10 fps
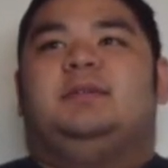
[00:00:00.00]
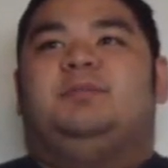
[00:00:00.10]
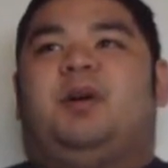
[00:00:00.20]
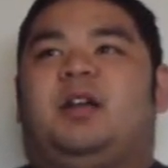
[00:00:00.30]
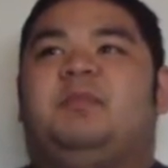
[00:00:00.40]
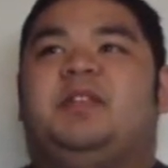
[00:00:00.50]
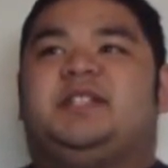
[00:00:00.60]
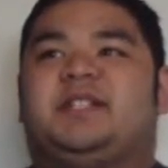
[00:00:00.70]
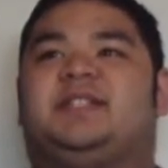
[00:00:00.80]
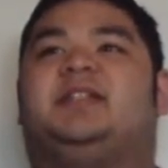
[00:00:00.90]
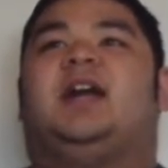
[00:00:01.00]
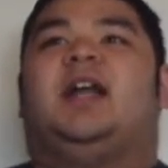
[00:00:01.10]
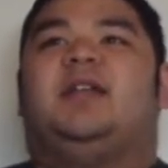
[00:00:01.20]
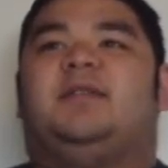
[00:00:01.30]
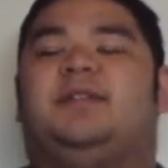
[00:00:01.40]
Part of me just
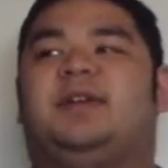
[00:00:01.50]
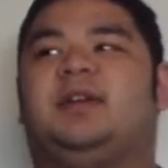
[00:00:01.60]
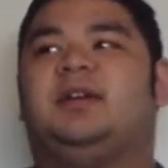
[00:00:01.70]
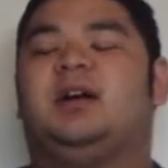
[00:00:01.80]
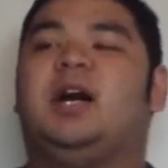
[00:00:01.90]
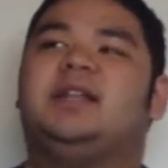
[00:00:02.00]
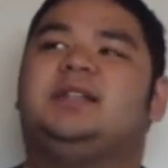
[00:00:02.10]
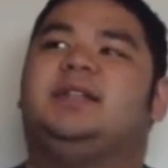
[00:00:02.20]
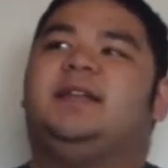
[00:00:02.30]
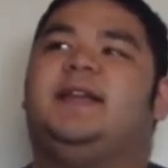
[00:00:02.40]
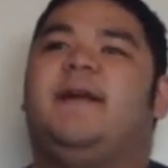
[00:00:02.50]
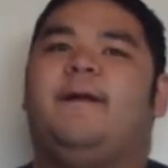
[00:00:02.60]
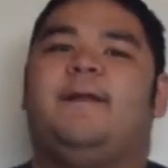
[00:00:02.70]
kind of, honestly,